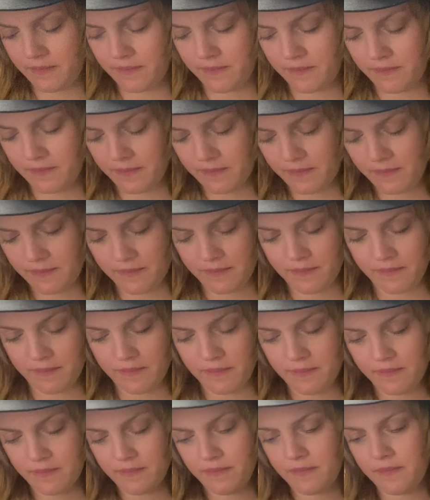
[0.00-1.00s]

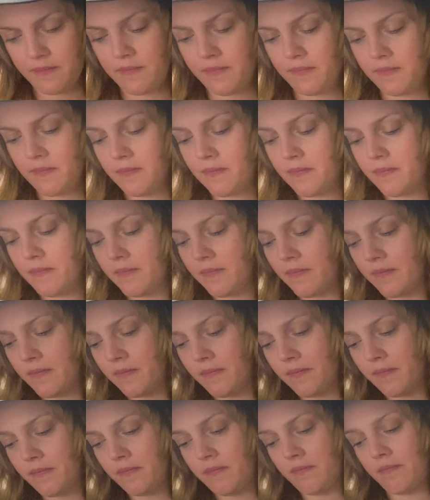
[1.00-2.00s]

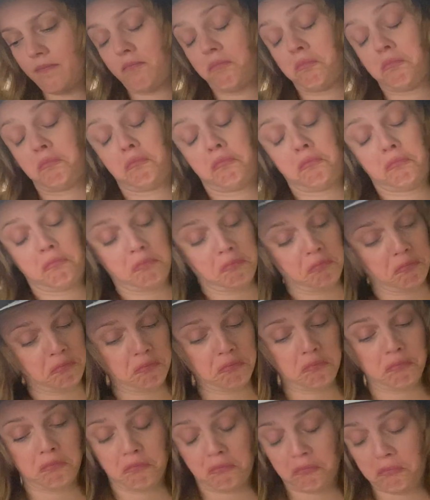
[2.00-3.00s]

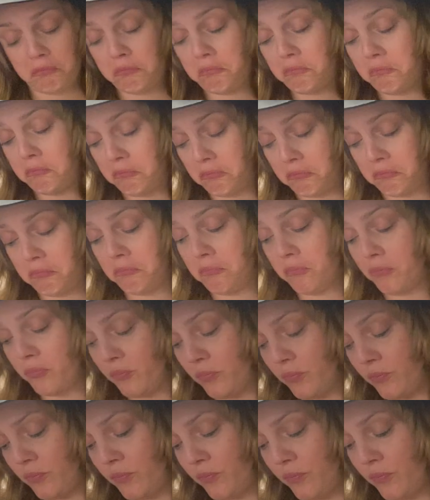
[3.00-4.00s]

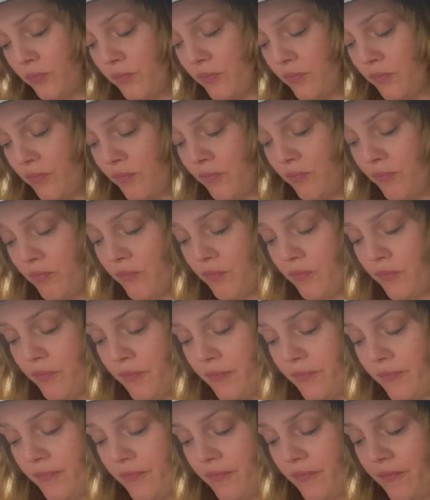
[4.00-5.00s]

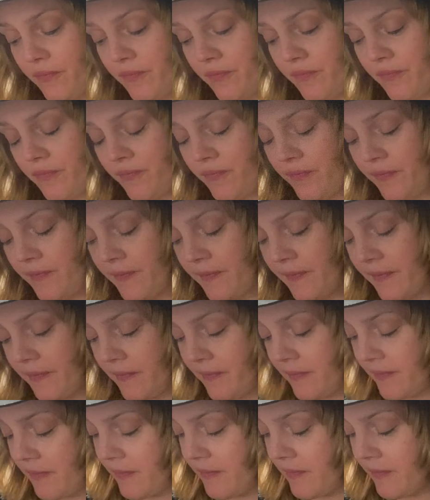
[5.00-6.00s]

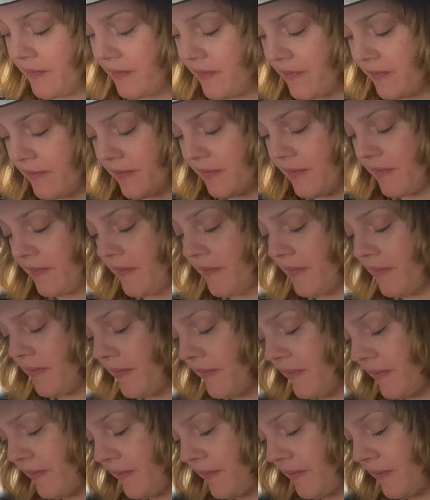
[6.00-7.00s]

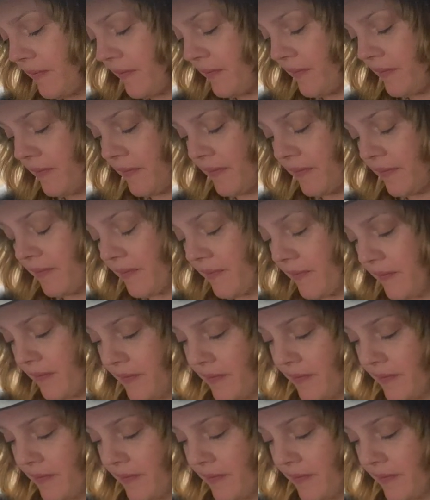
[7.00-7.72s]
(no one is talking)